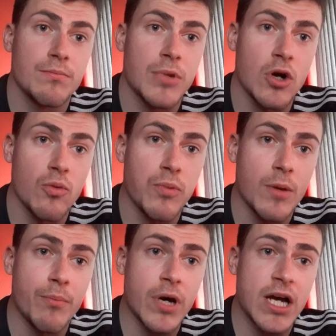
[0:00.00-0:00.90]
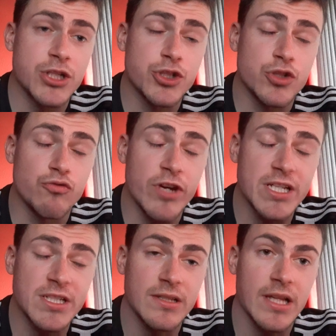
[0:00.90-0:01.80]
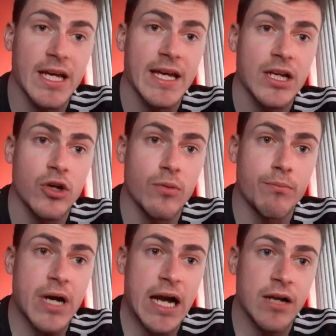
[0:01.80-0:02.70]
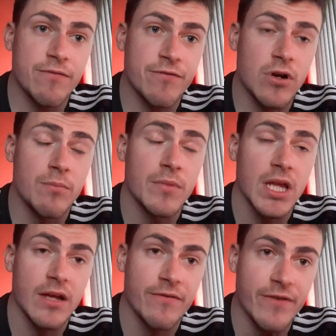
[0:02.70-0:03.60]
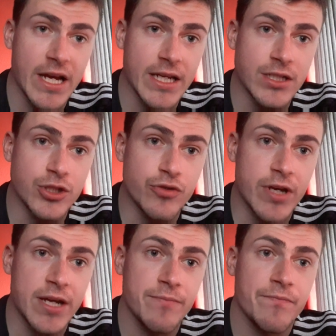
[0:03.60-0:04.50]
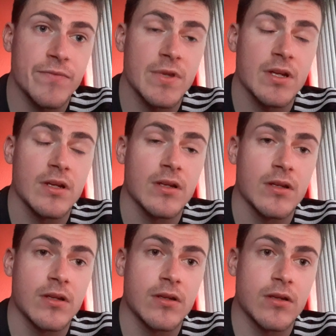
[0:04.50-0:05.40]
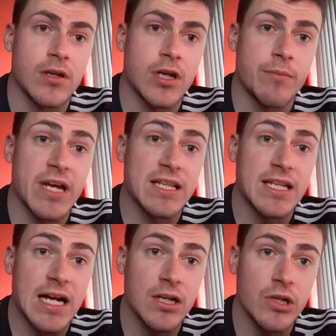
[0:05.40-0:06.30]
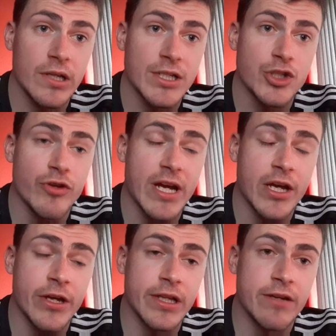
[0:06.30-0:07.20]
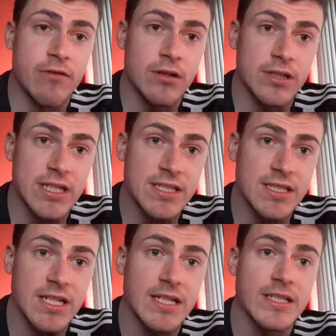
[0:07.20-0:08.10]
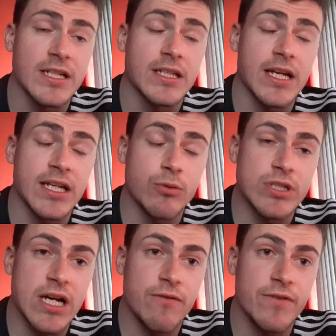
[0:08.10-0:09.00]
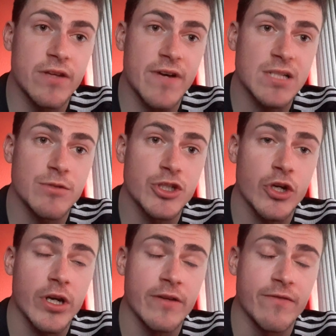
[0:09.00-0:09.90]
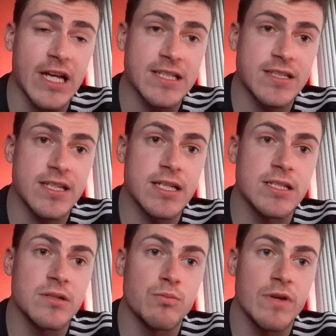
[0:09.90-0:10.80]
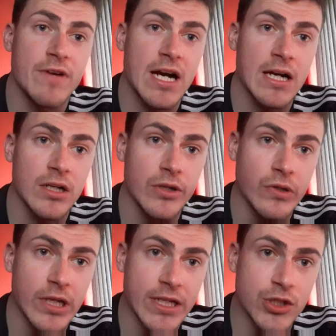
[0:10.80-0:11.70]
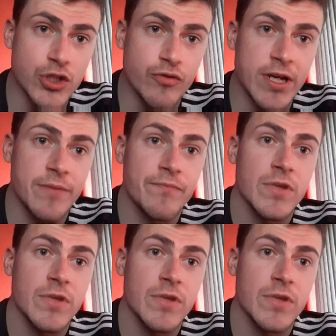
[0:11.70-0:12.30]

Paul Pogba has just recently come back from a thigh injury. Um, he had an ankle injury earlier on this season and he was out for the vast majority of last season with an ankle injury.